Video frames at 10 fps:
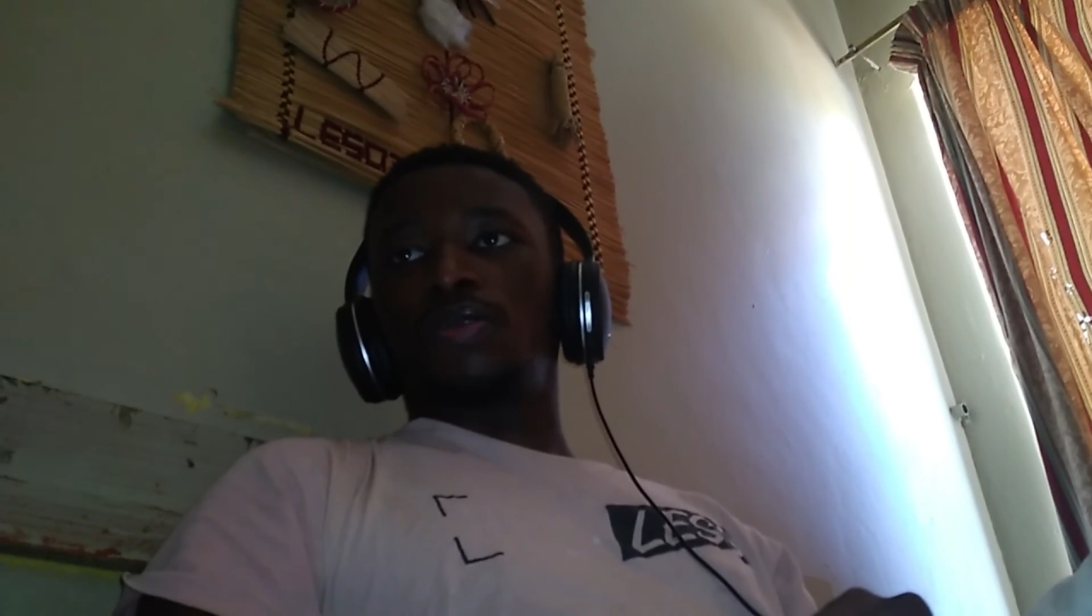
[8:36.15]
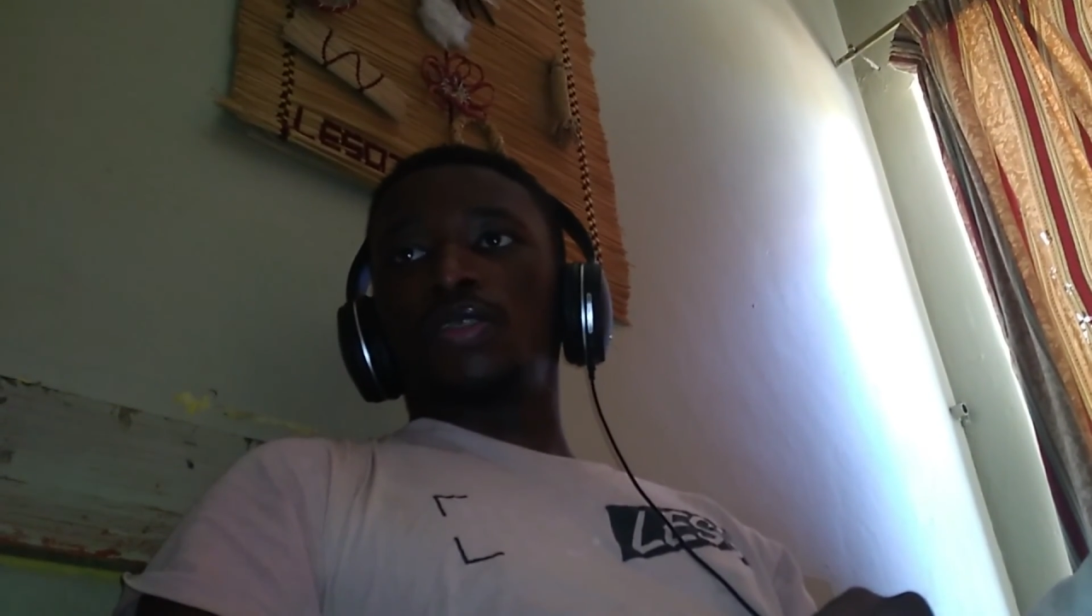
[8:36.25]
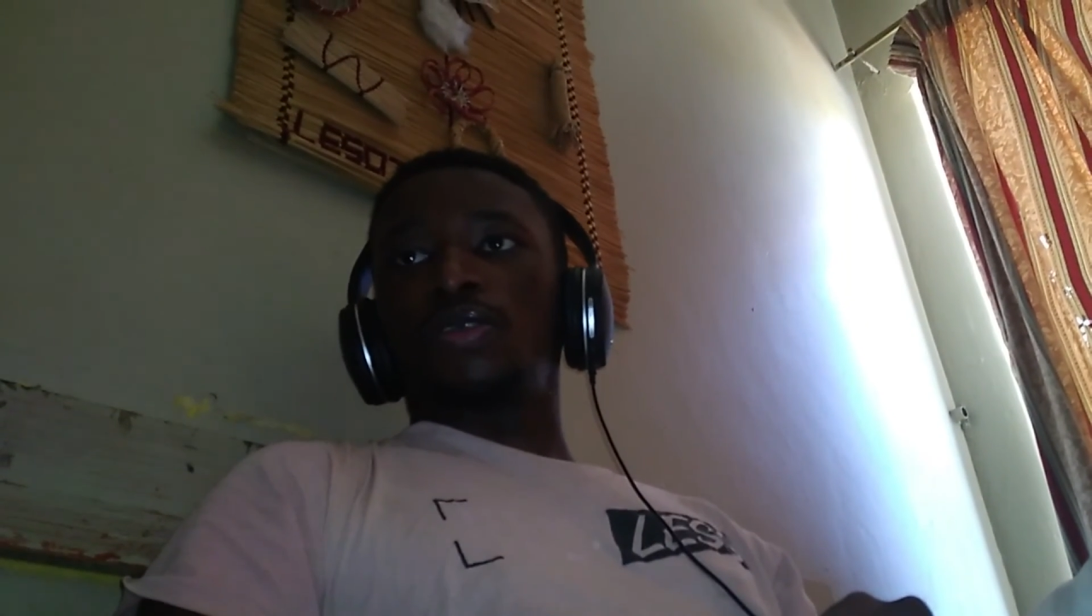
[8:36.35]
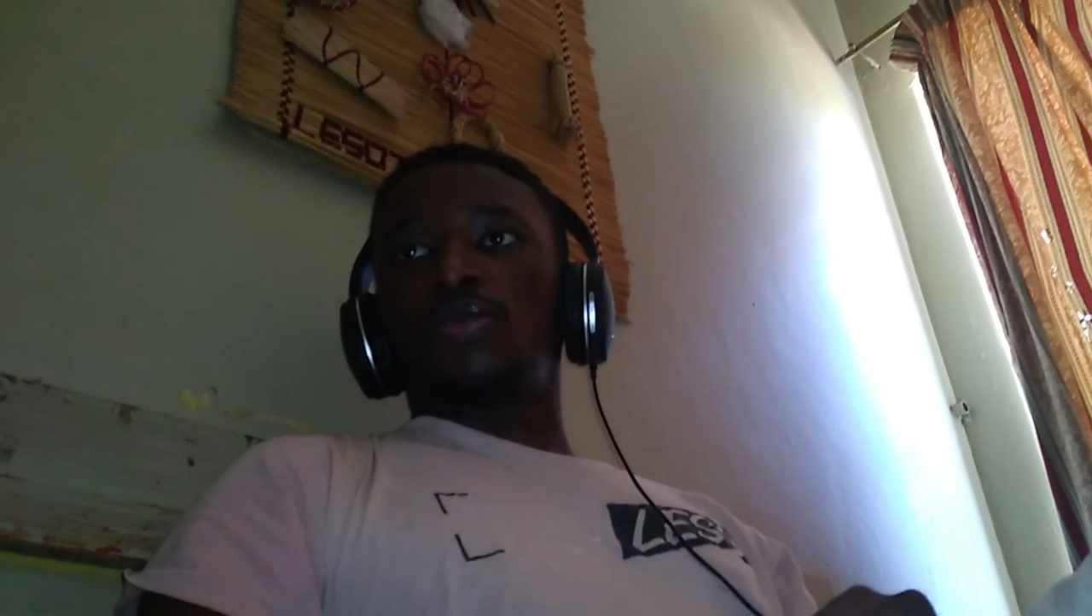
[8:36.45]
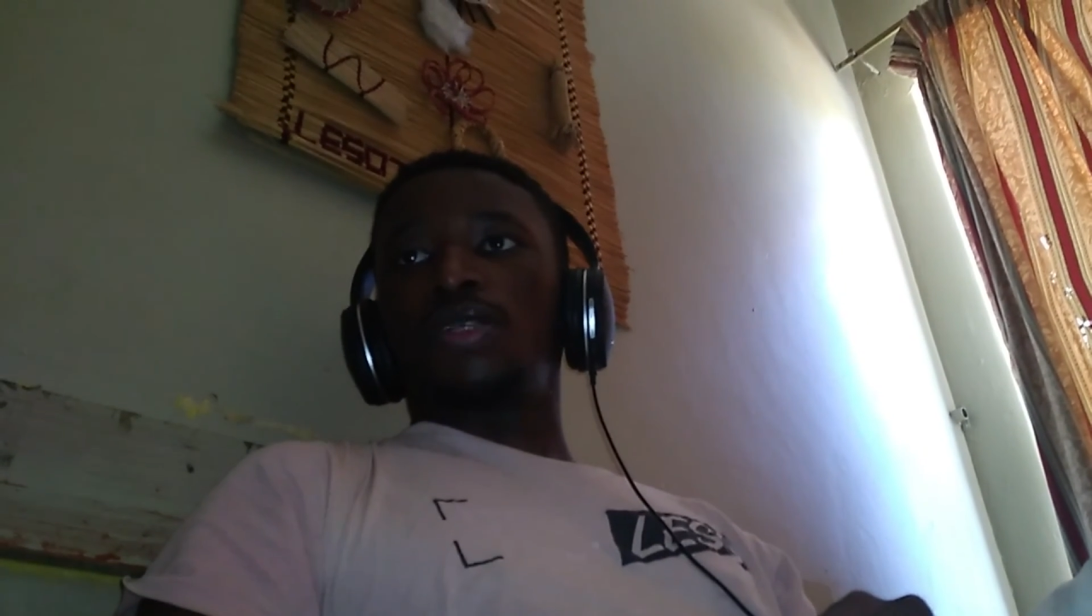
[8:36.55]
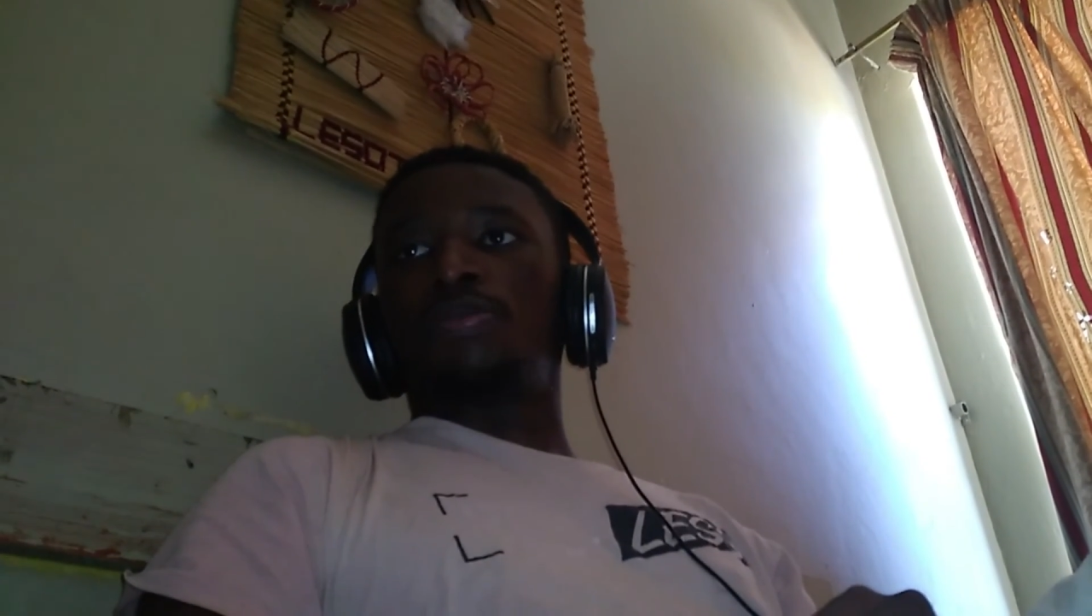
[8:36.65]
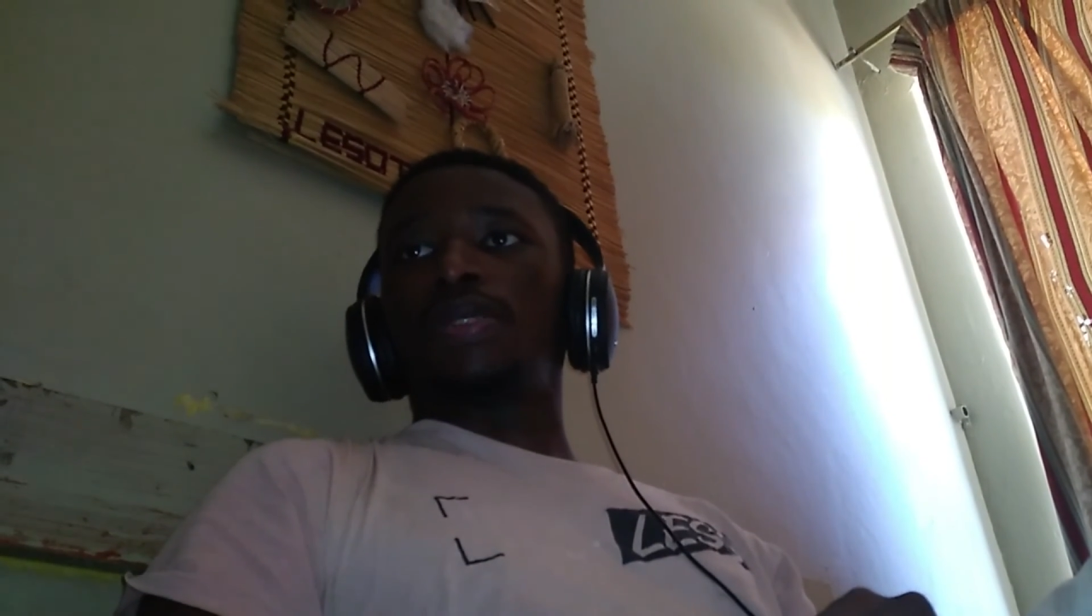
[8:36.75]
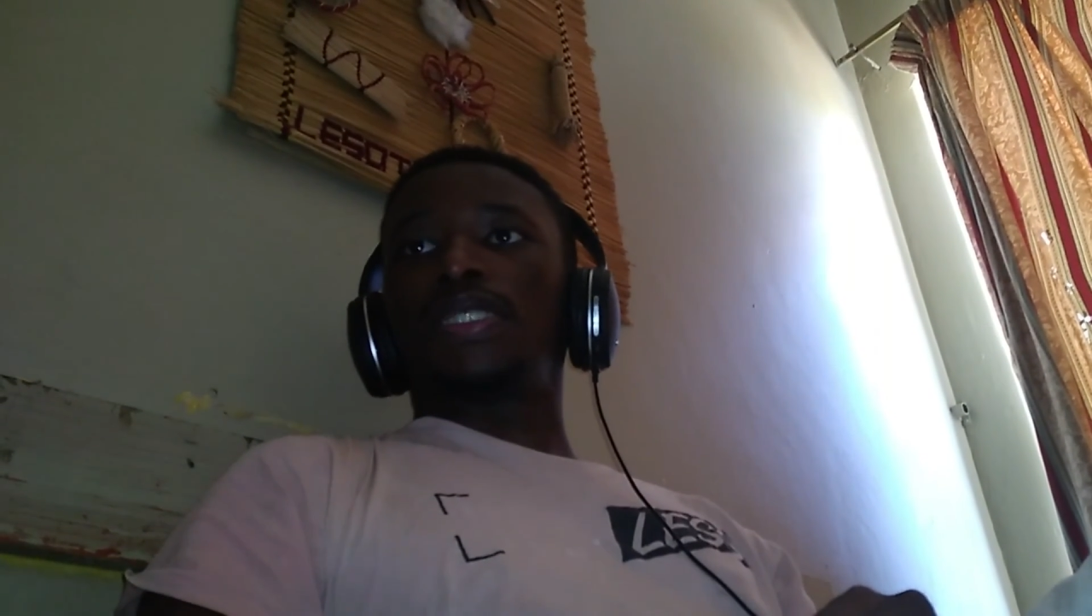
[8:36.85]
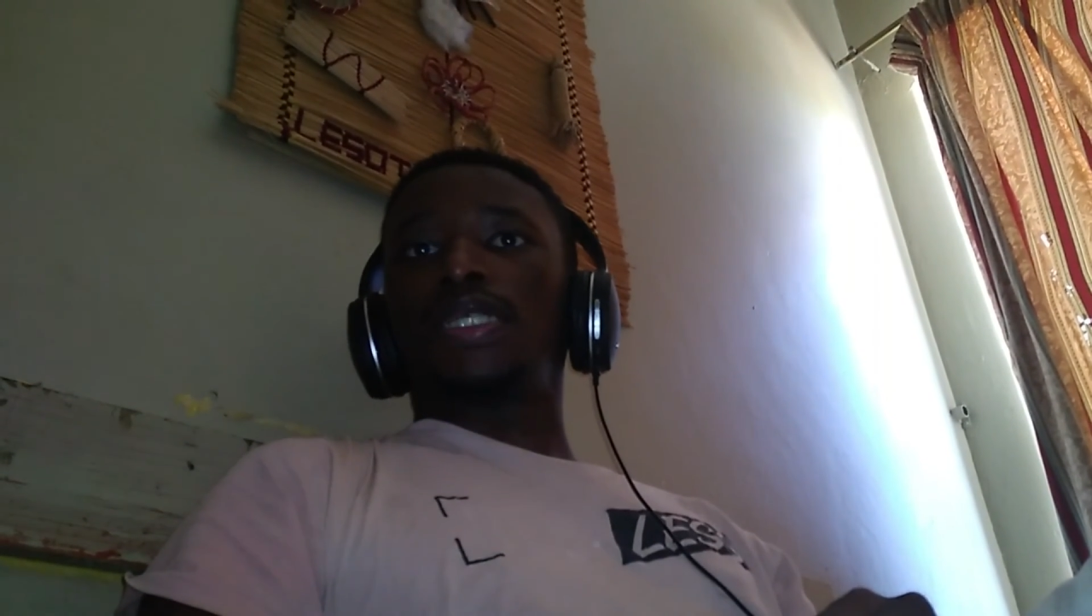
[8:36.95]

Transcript: want to know what a butt